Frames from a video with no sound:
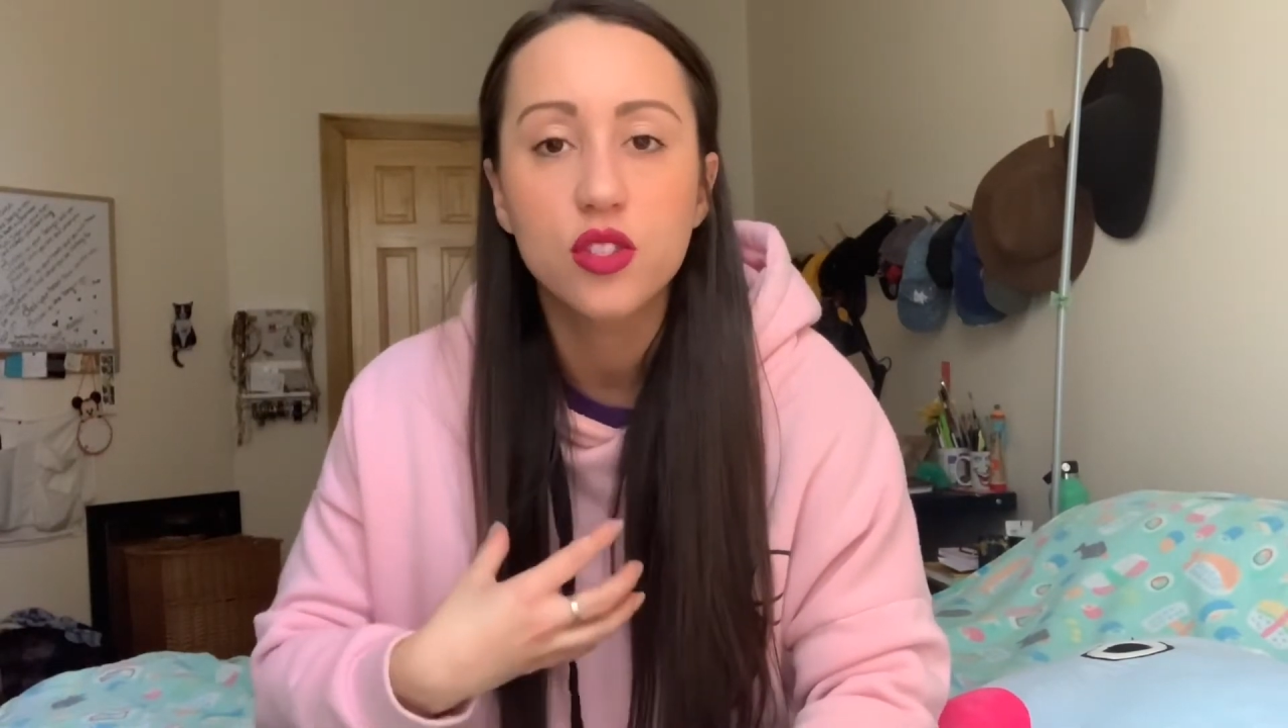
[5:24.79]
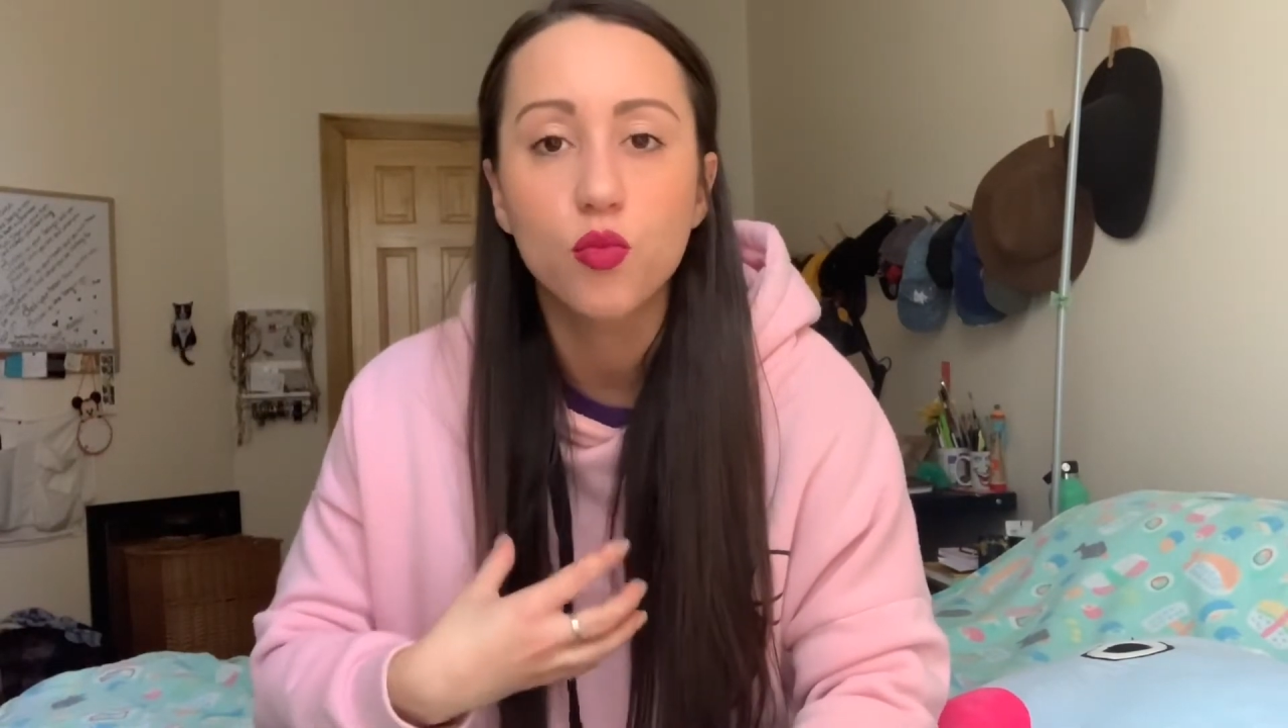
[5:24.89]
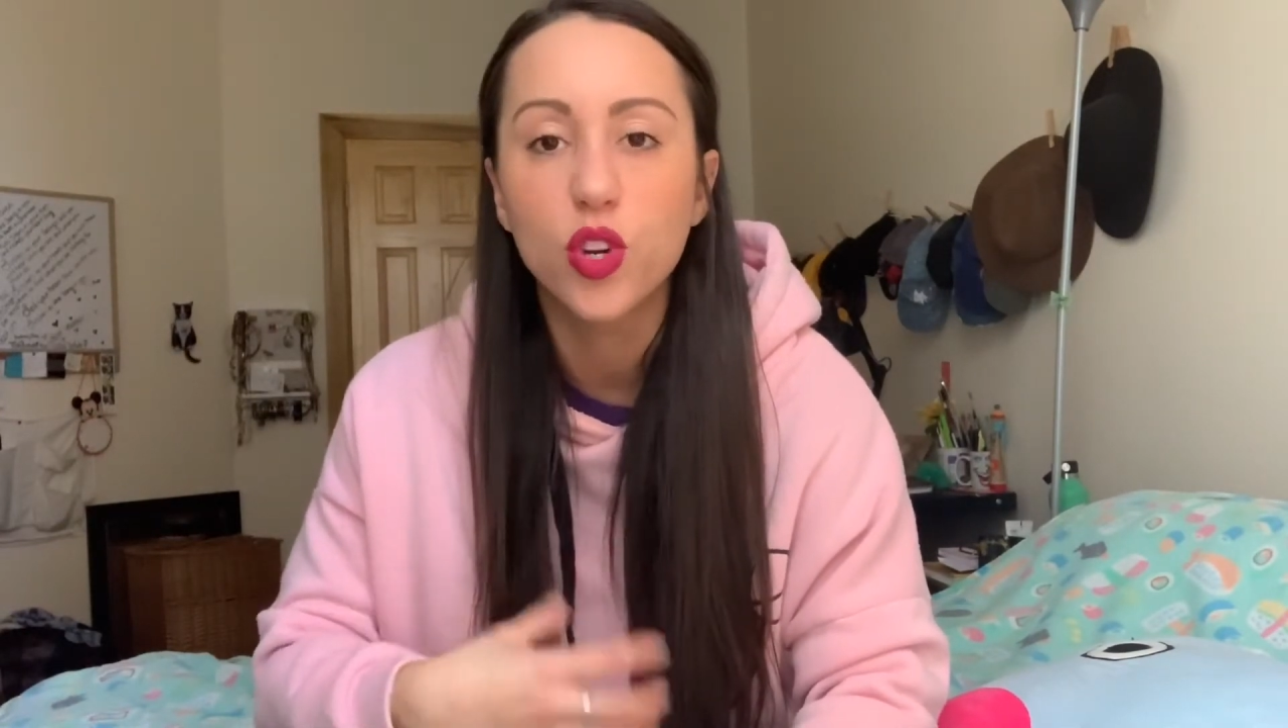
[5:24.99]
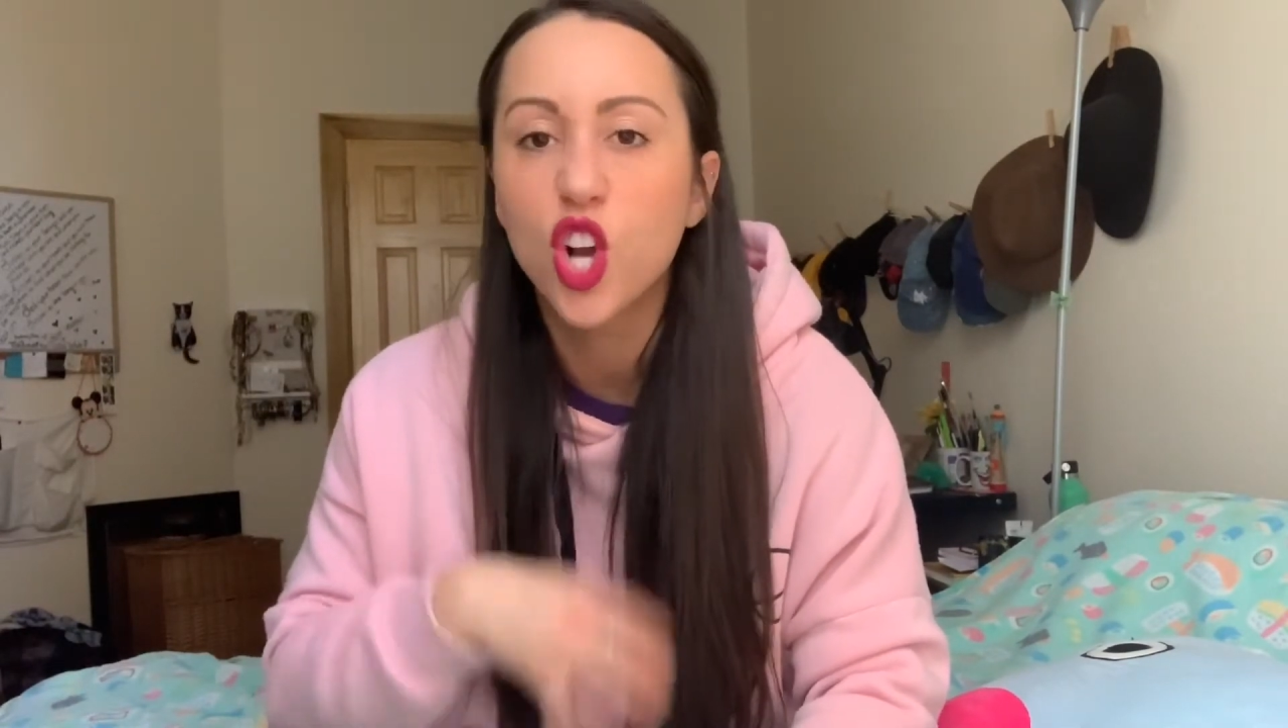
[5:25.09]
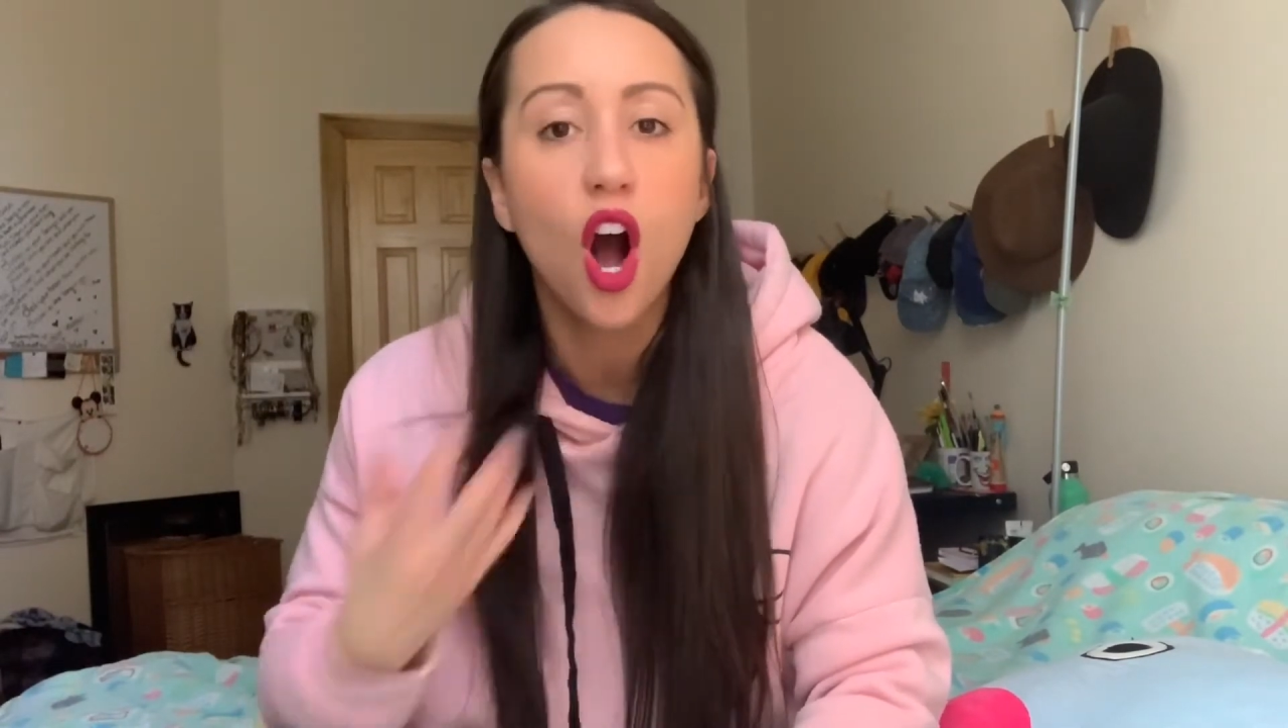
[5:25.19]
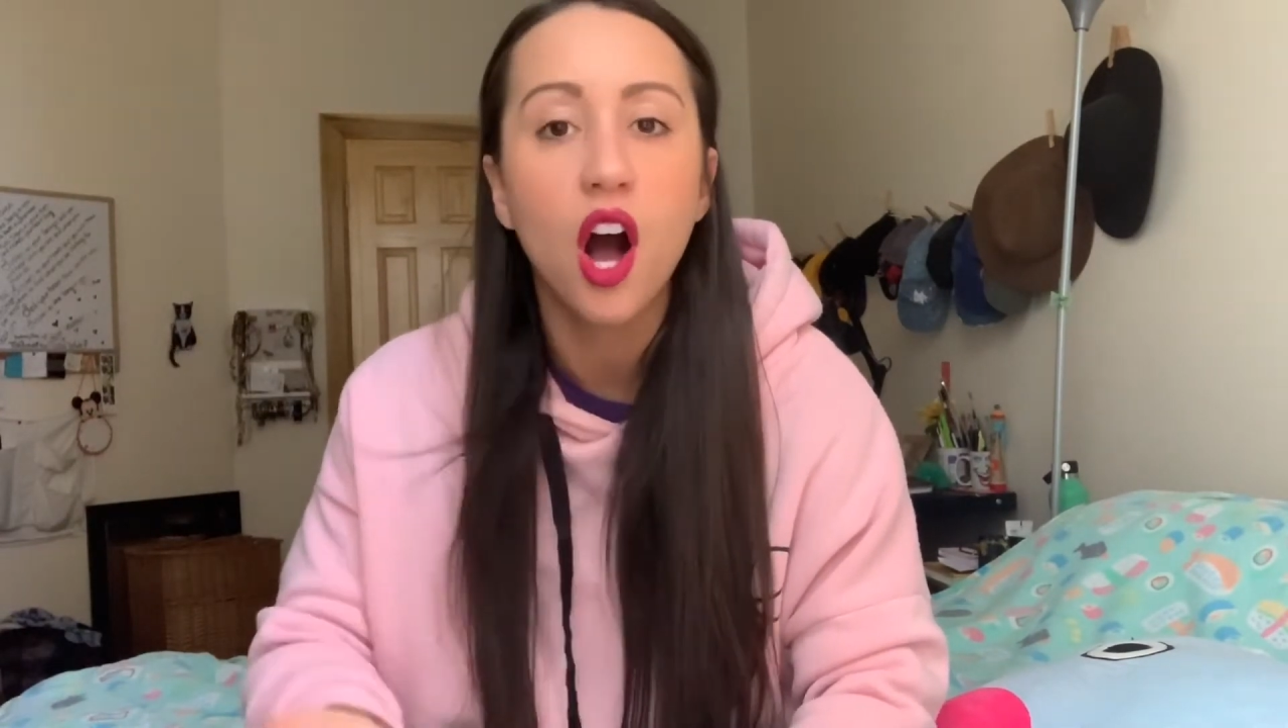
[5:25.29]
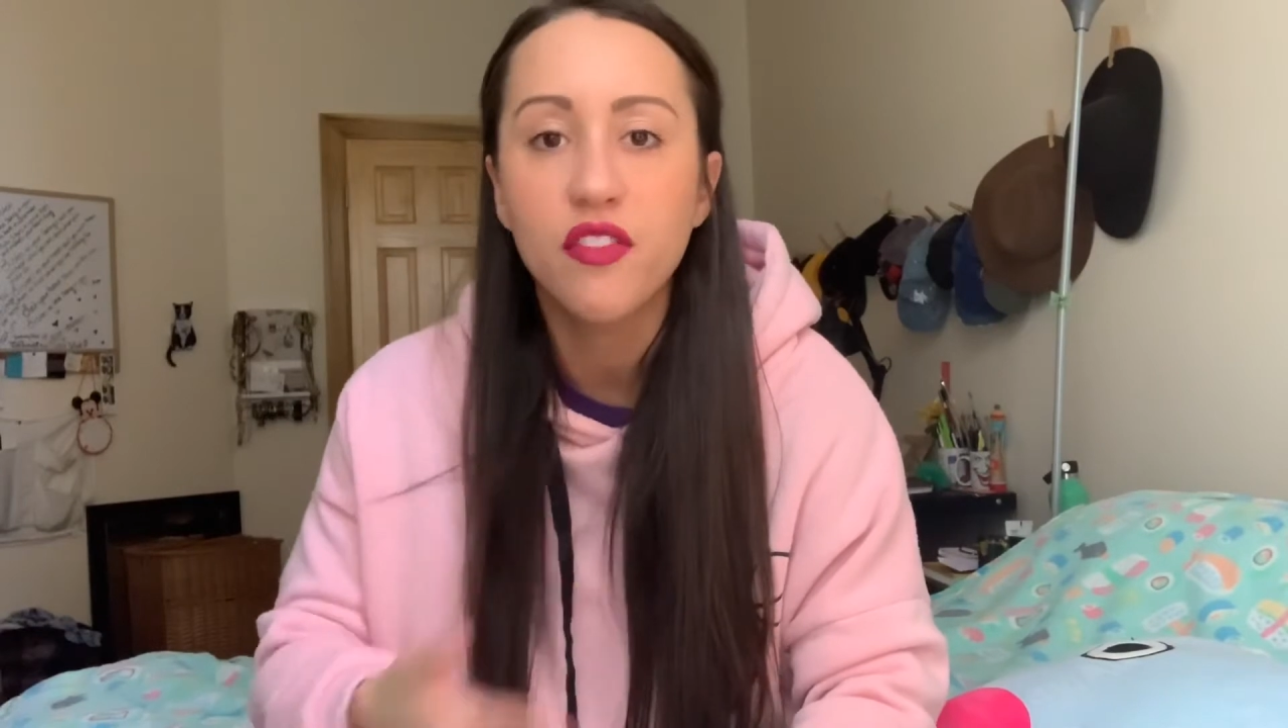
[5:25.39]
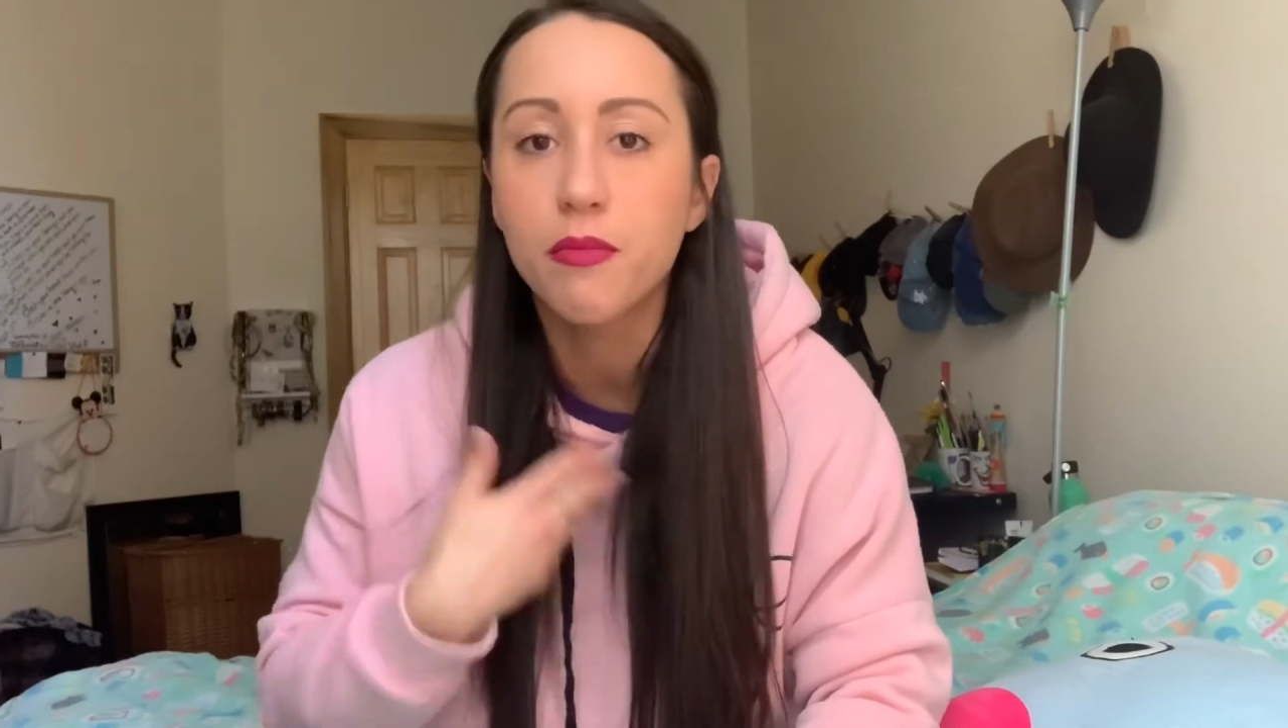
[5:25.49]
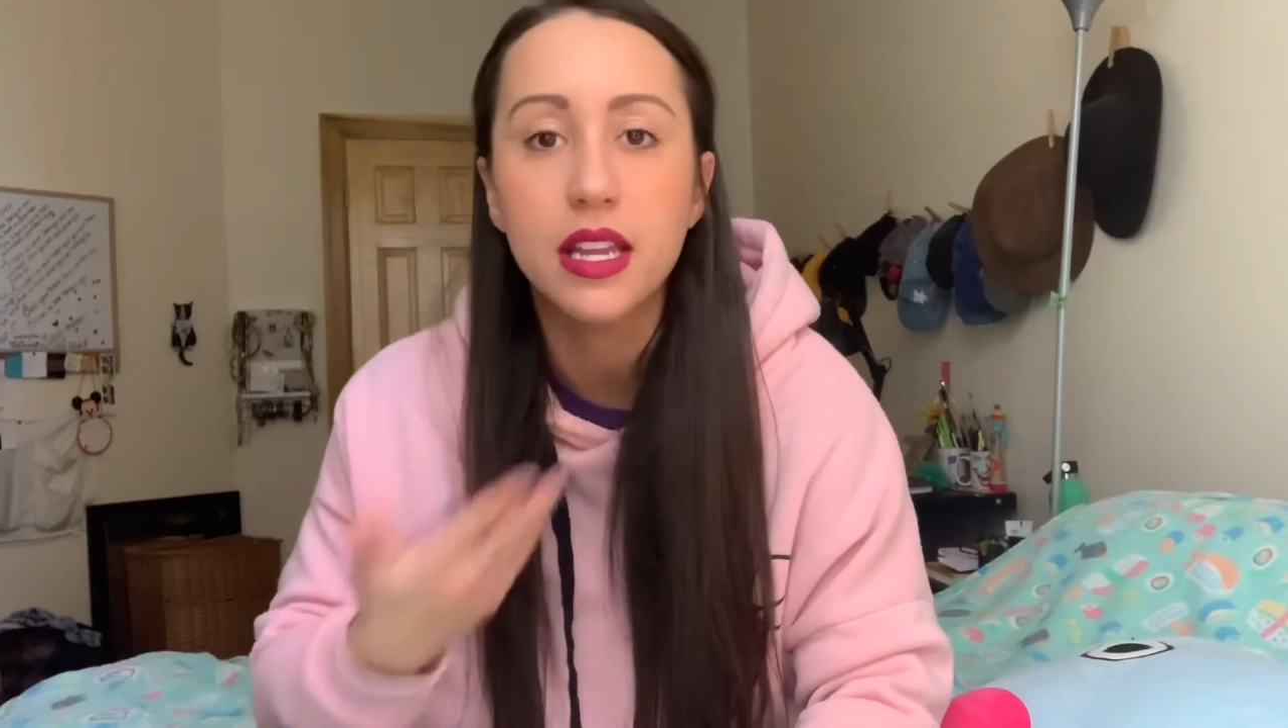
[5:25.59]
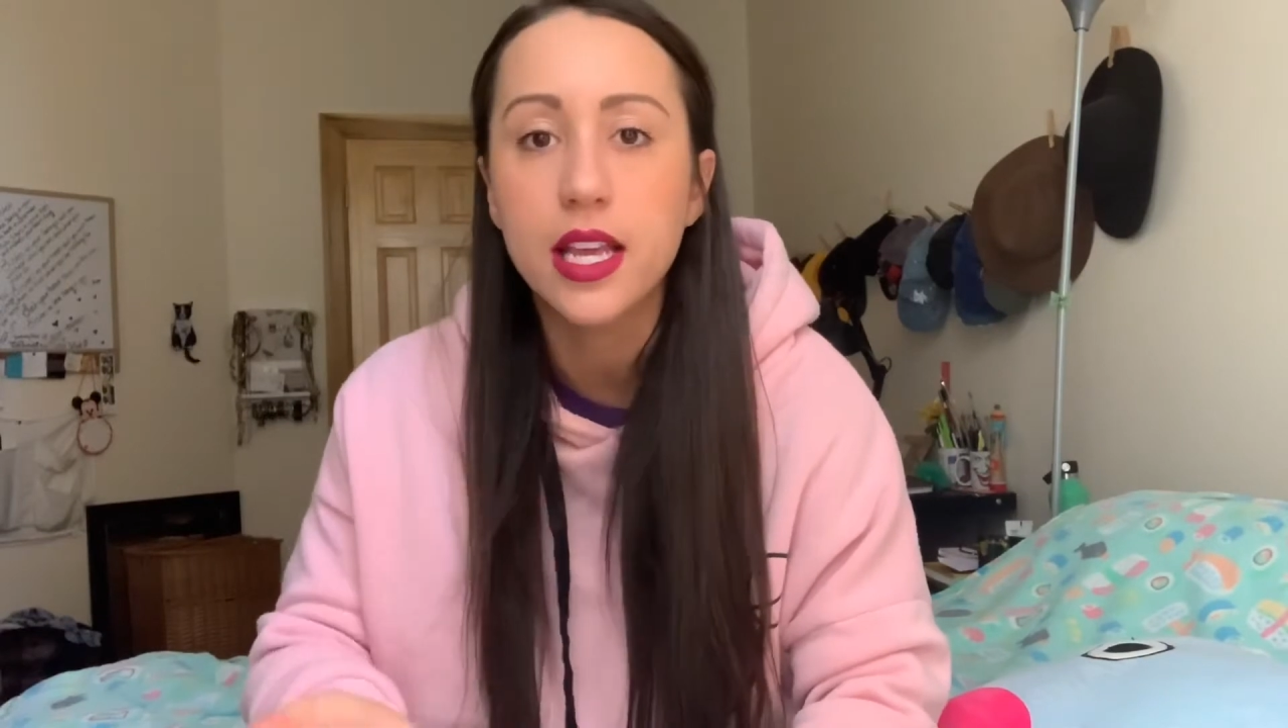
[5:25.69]
would cough
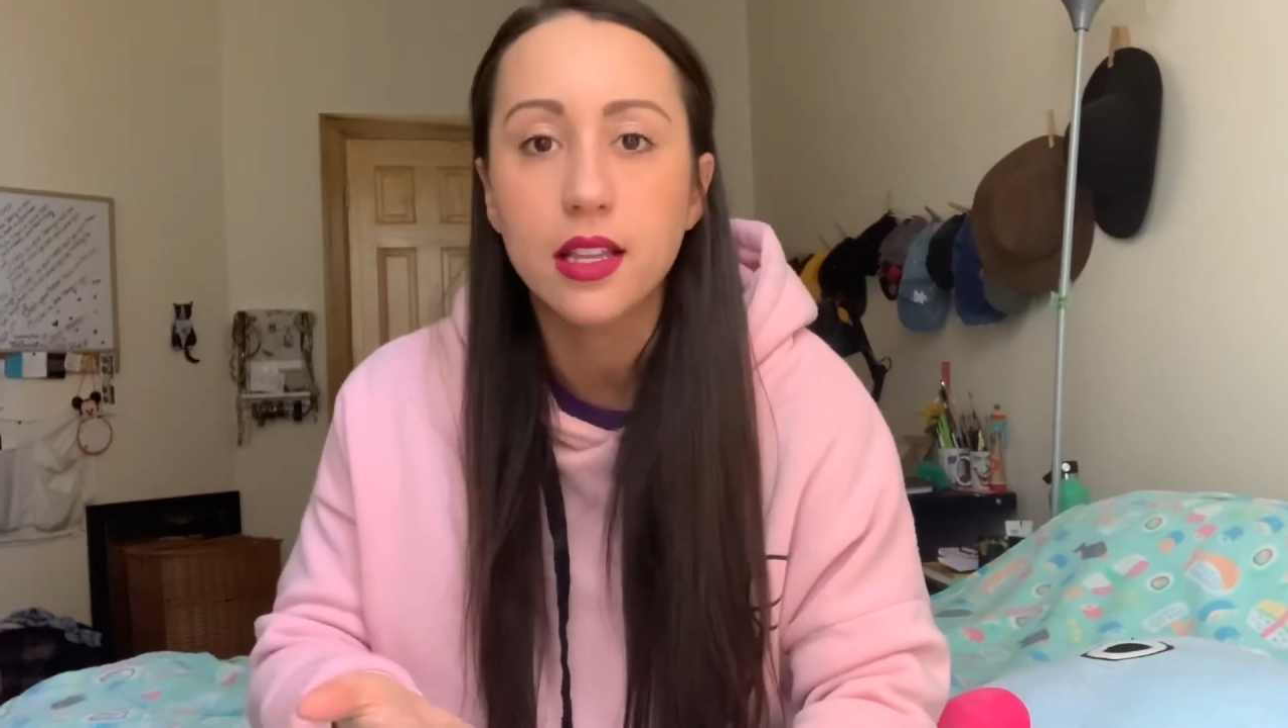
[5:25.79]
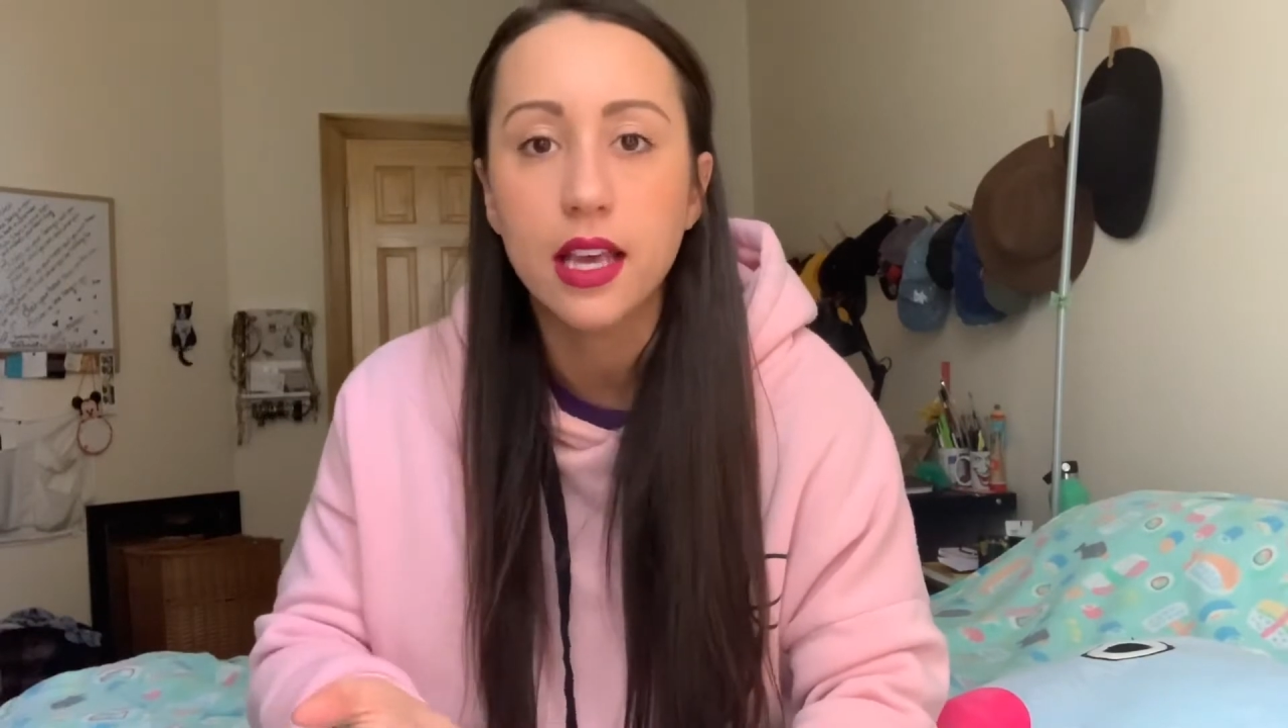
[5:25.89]
immediately.